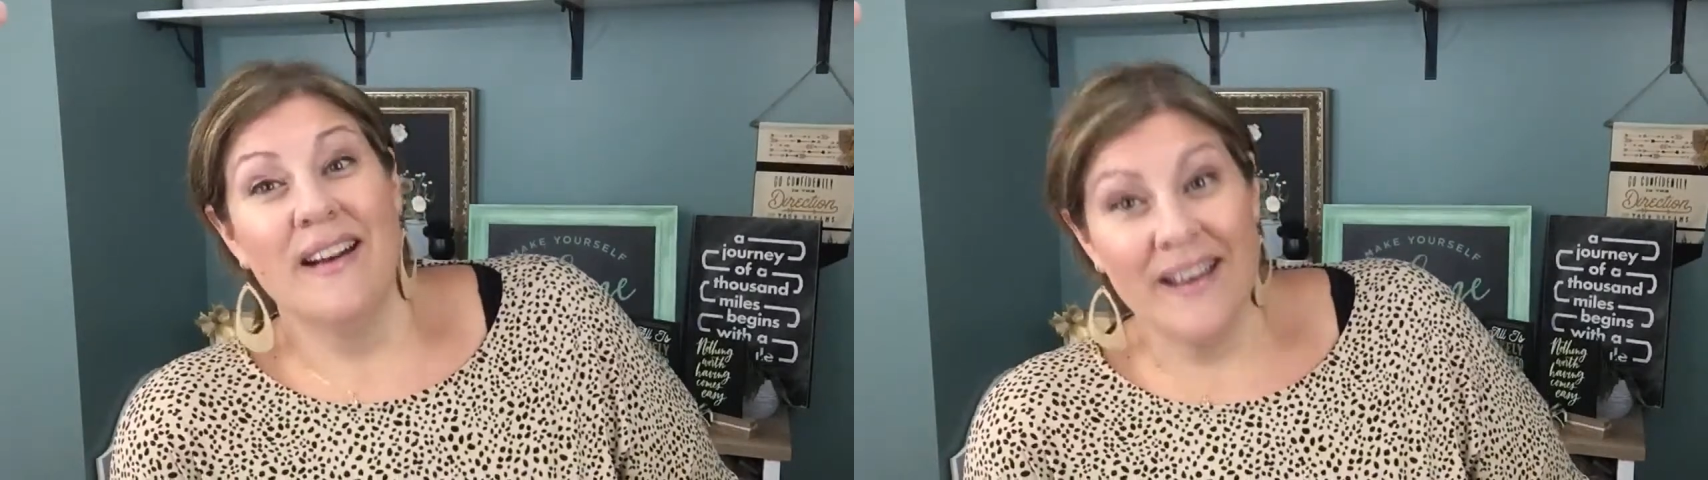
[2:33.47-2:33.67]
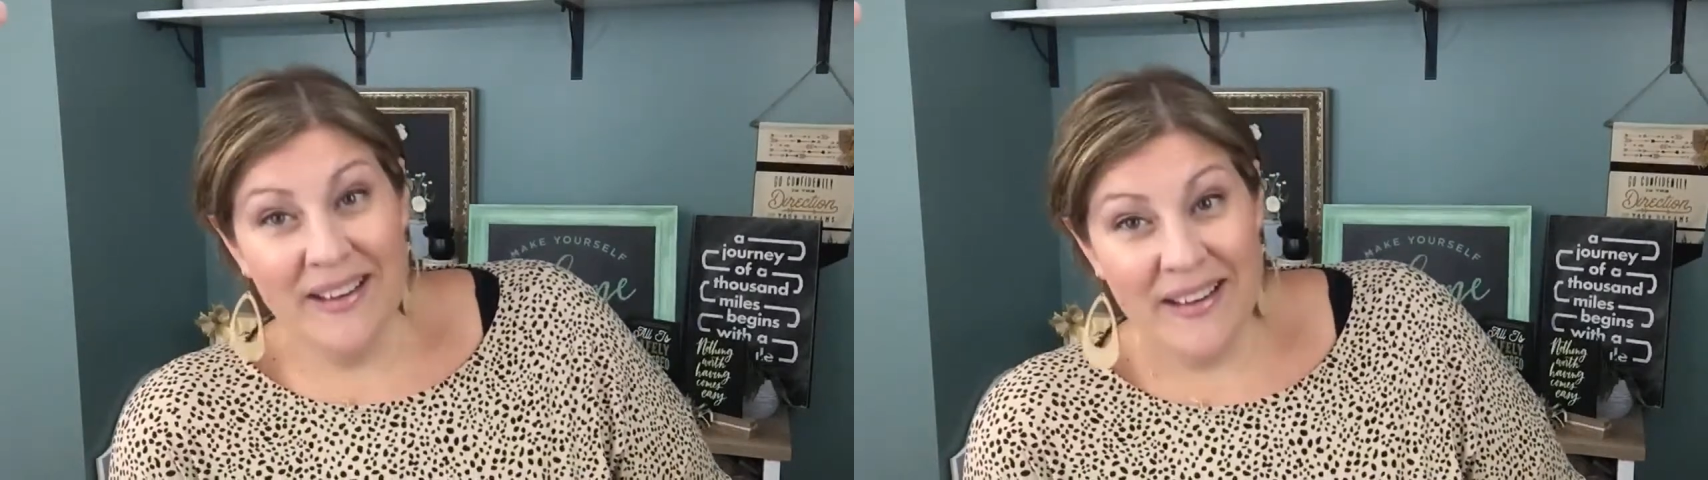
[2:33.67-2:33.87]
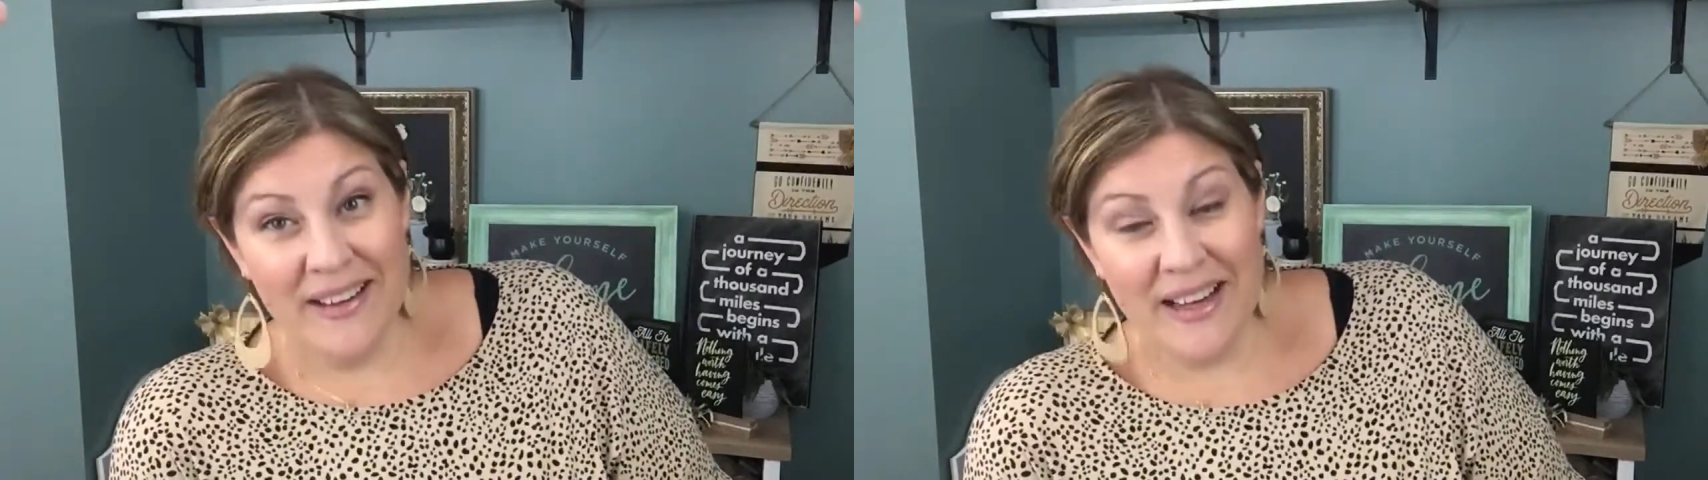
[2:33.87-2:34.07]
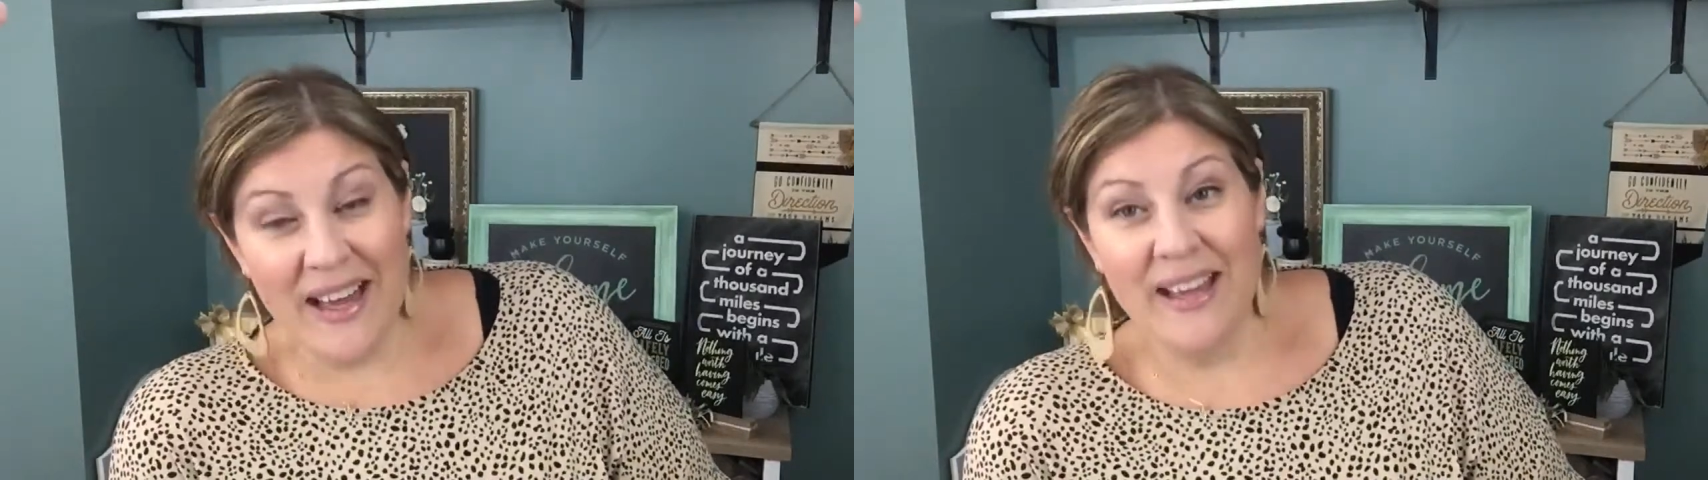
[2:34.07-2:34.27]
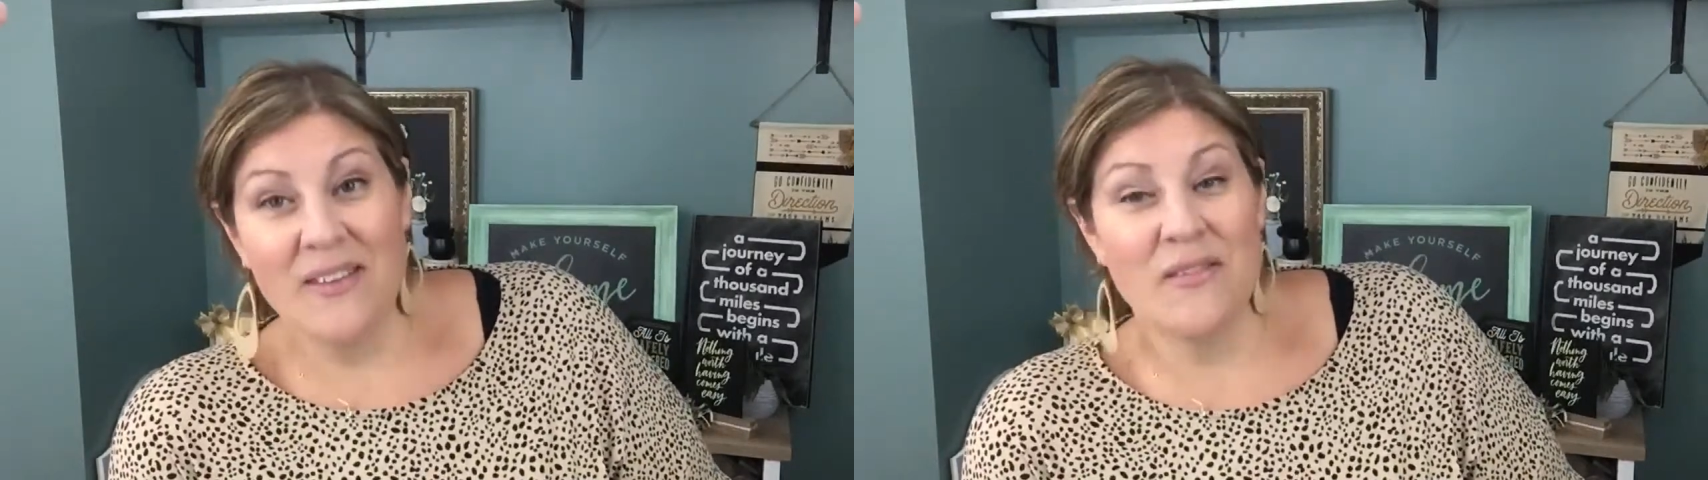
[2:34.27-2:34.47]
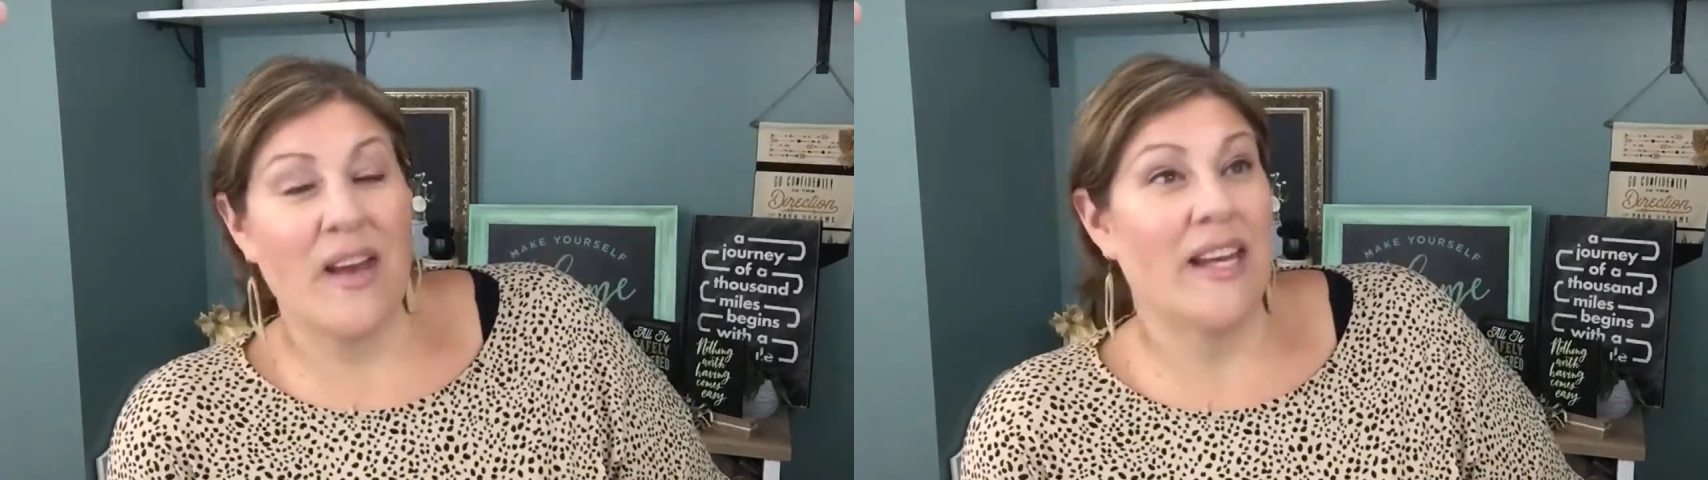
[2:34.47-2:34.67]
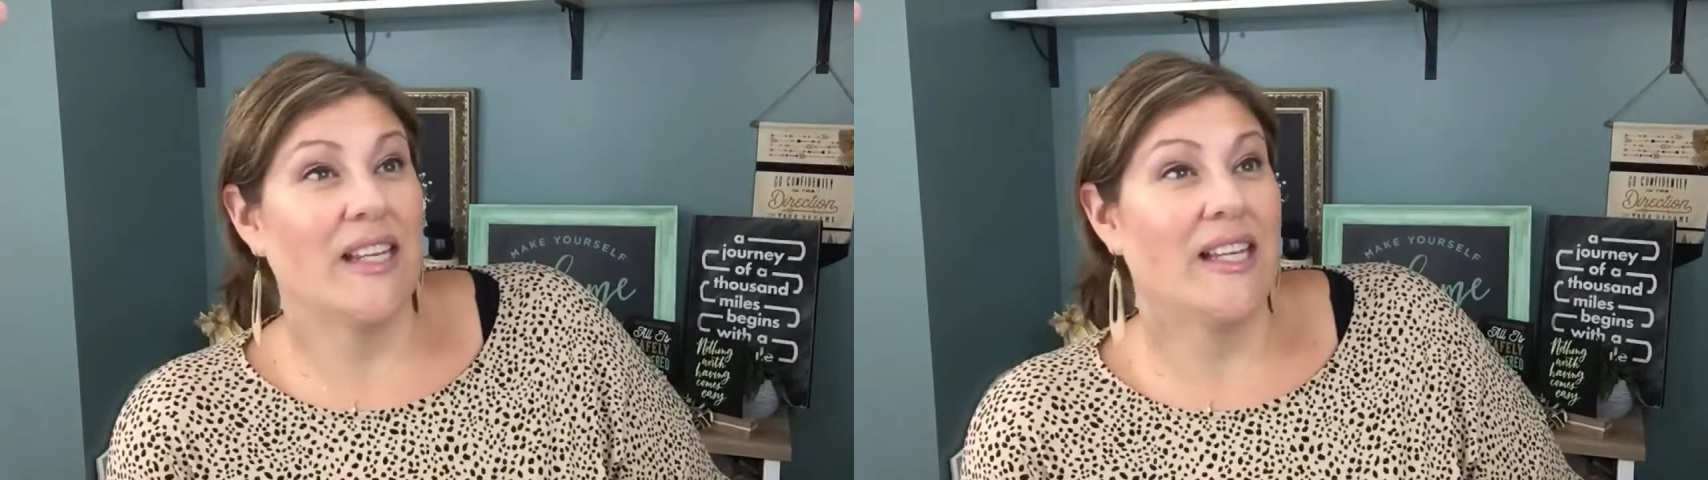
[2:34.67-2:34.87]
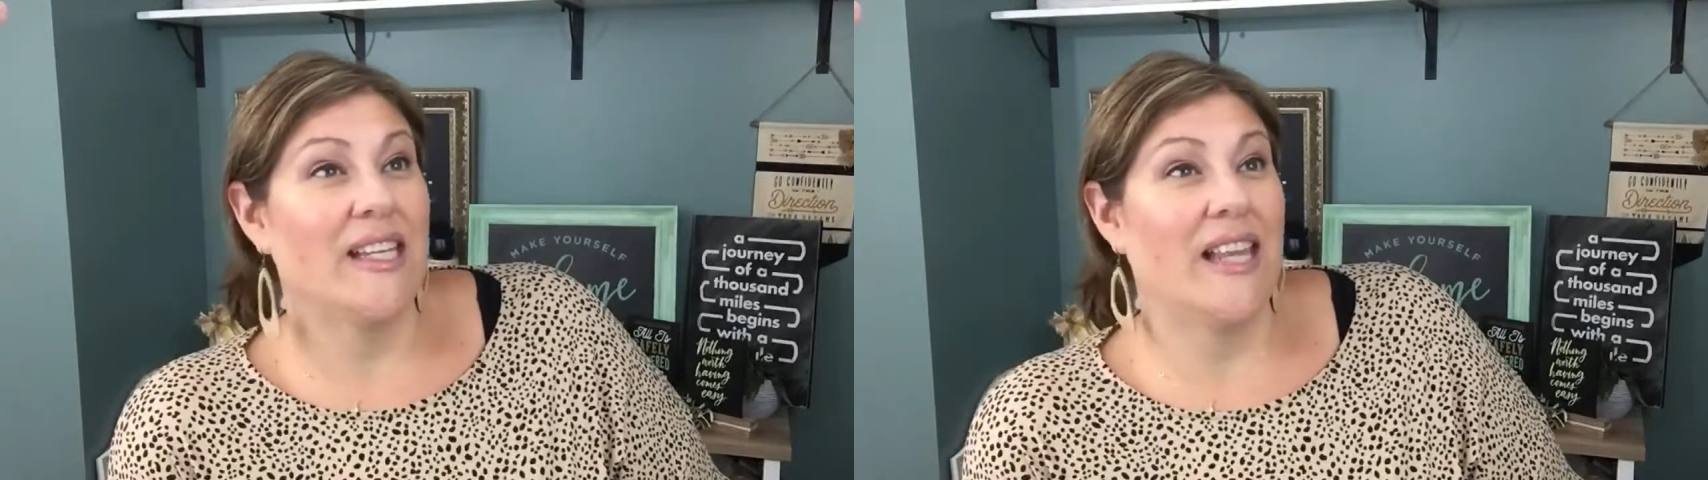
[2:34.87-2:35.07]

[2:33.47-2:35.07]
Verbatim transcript: I can finally